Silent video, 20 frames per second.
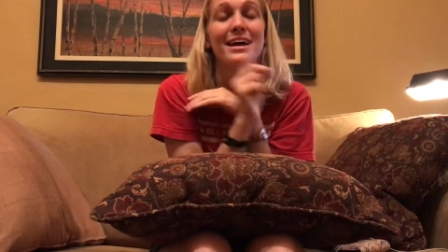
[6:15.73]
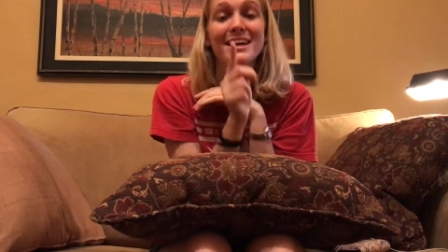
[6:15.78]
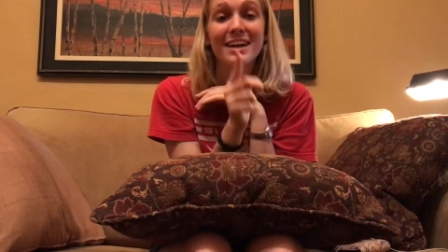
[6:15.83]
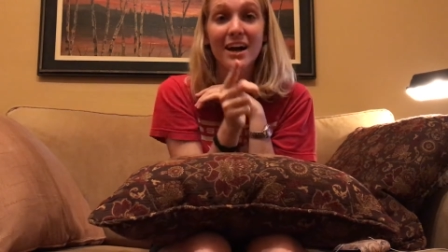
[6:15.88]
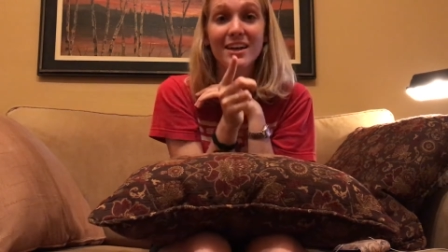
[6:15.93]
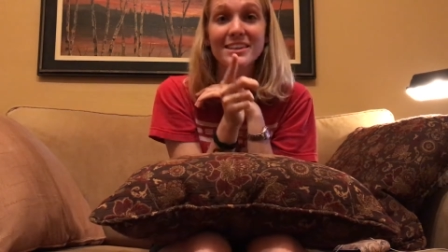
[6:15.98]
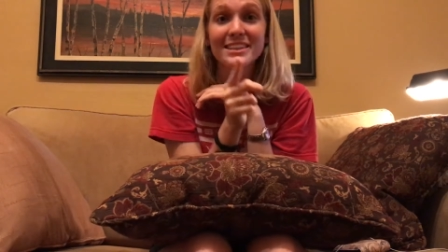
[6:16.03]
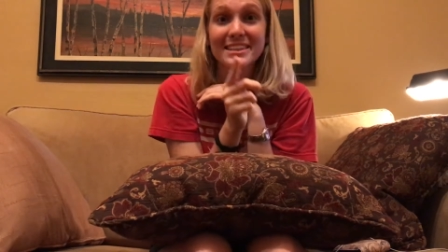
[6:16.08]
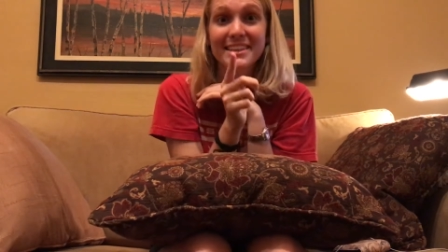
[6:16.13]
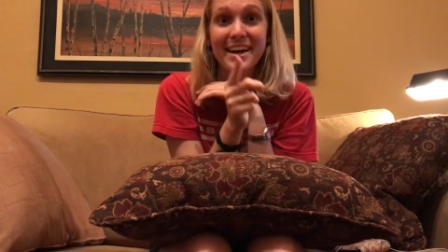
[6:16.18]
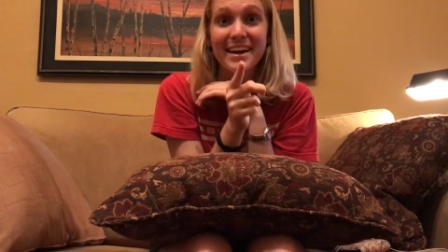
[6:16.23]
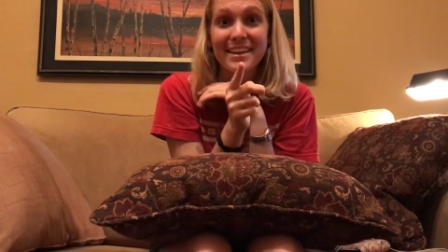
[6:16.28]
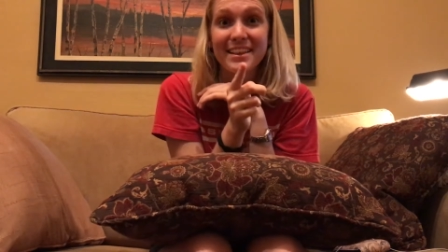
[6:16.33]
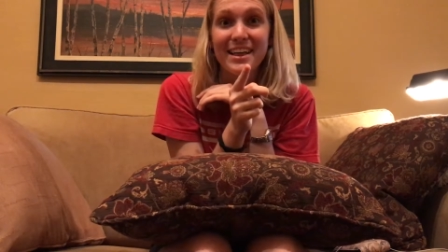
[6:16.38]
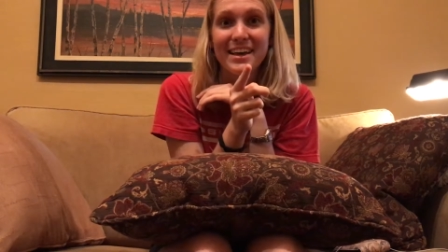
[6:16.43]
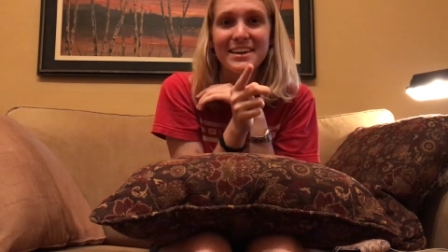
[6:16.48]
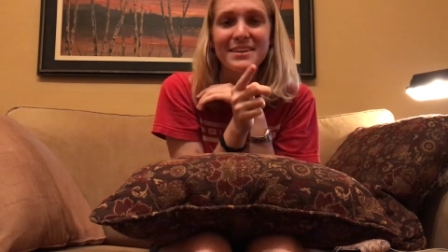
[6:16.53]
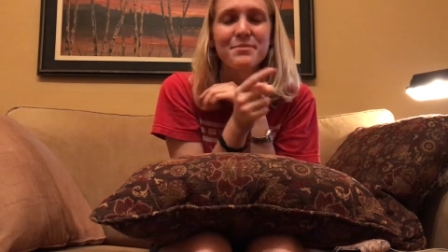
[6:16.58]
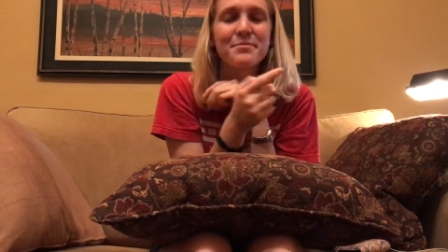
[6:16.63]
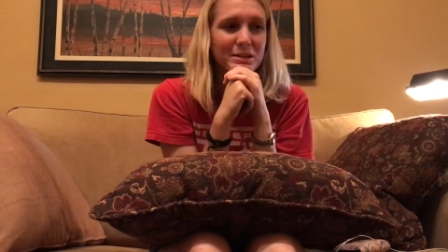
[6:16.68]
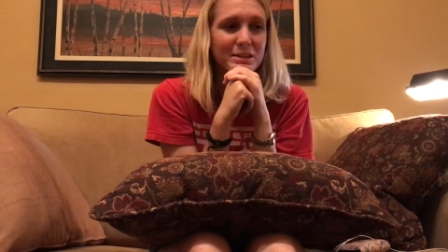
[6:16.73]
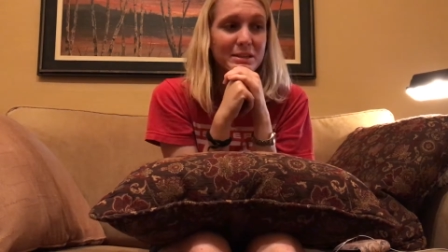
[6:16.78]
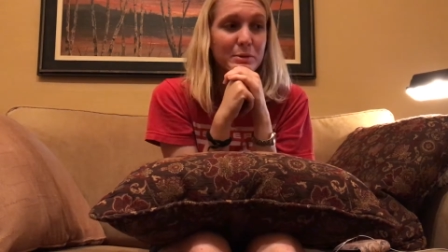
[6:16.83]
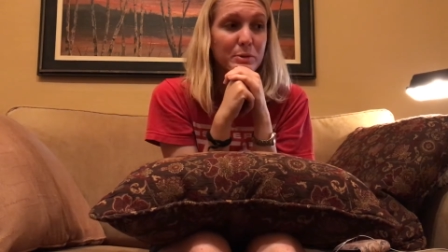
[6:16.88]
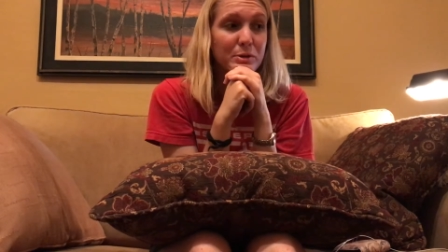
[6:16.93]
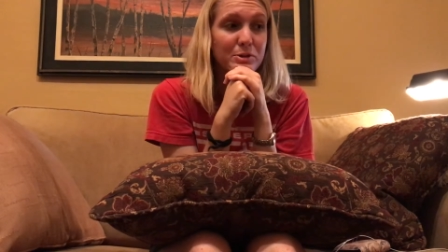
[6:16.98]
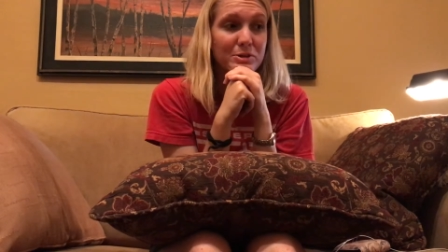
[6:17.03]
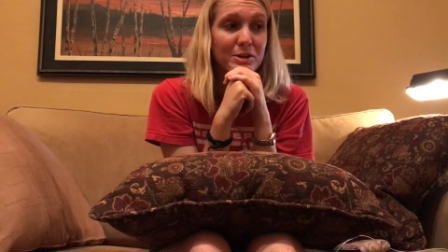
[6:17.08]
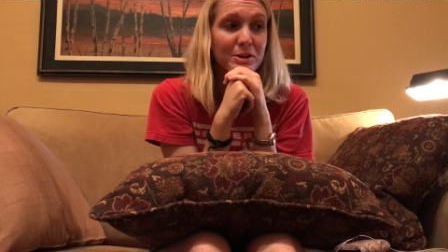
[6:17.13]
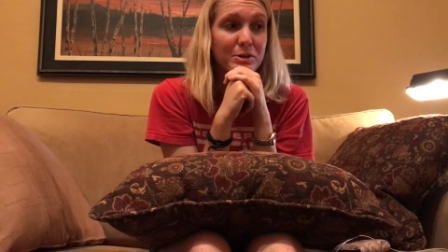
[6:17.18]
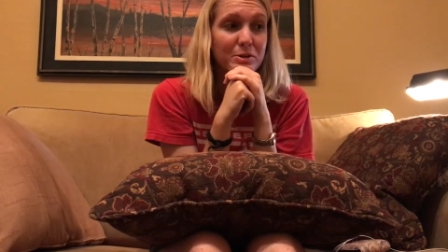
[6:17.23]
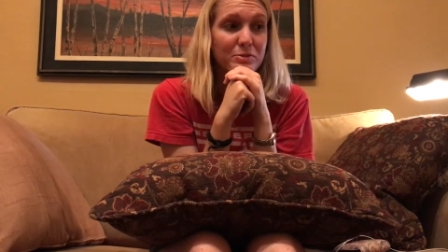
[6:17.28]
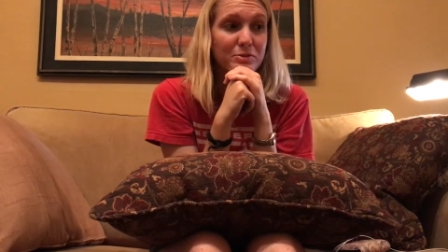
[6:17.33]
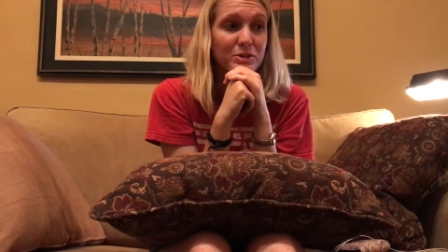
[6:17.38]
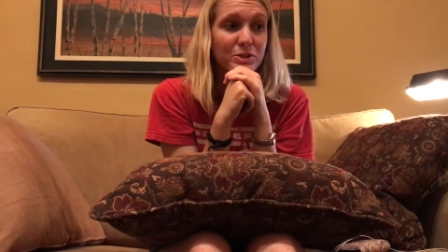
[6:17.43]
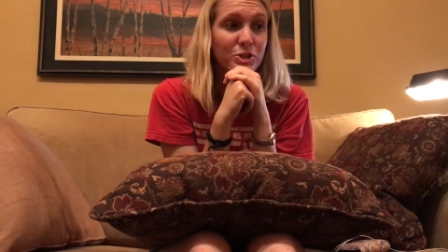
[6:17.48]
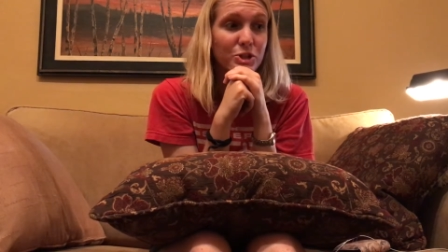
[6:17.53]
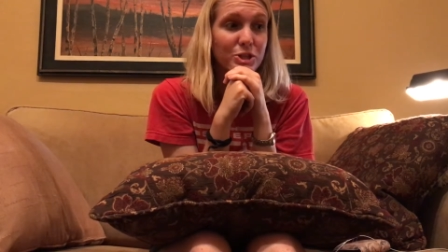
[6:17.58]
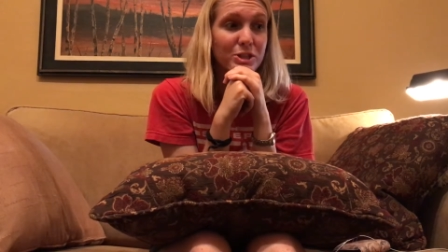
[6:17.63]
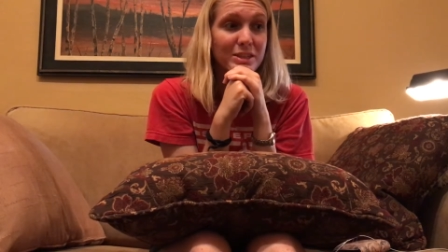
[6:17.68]
I got the slack line, and then we drove
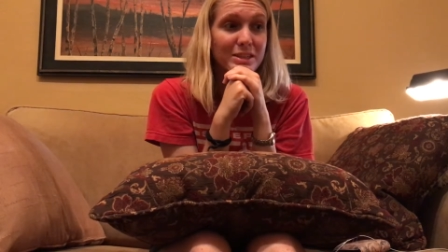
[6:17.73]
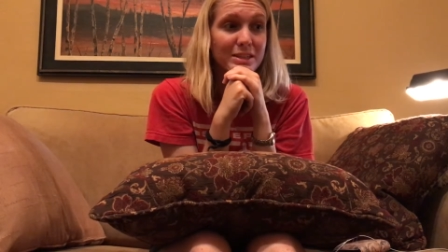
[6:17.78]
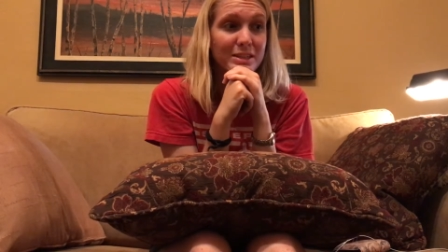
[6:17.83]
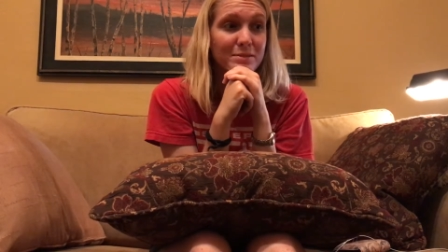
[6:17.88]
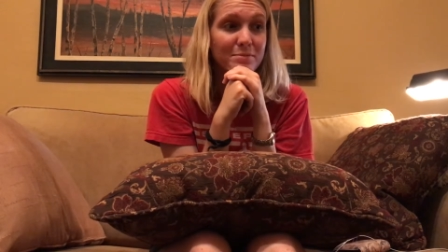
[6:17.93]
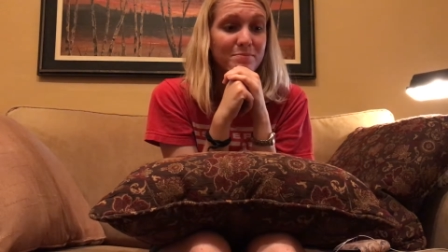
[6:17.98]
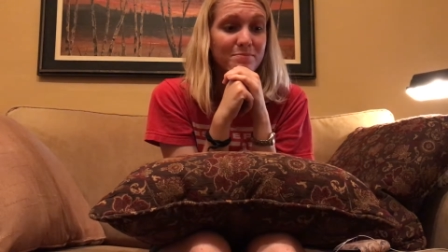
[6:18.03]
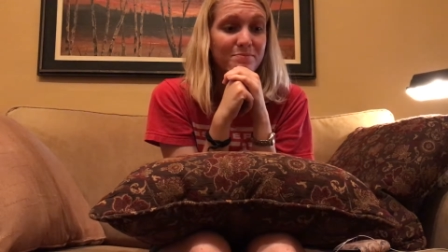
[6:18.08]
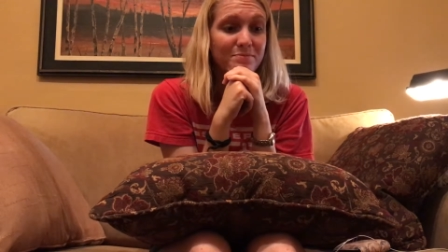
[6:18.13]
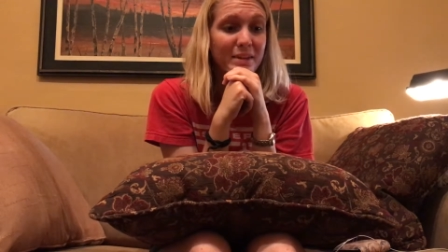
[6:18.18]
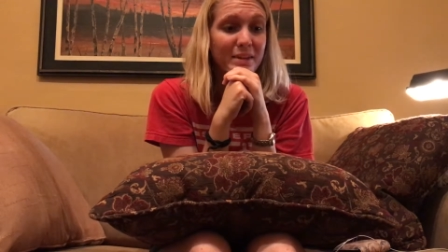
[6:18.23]
to Jersey